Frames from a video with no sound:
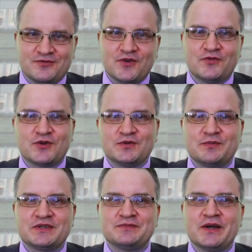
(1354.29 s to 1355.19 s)
from the
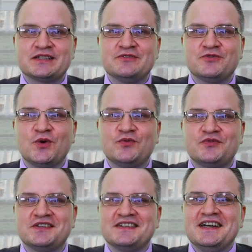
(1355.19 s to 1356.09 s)
perspective of
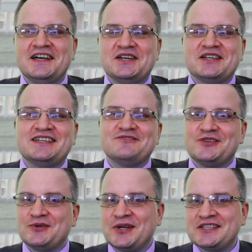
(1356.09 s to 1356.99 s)

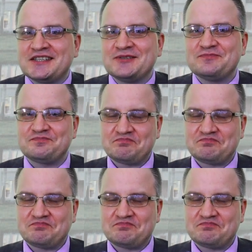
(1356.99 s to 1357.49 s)
configuration.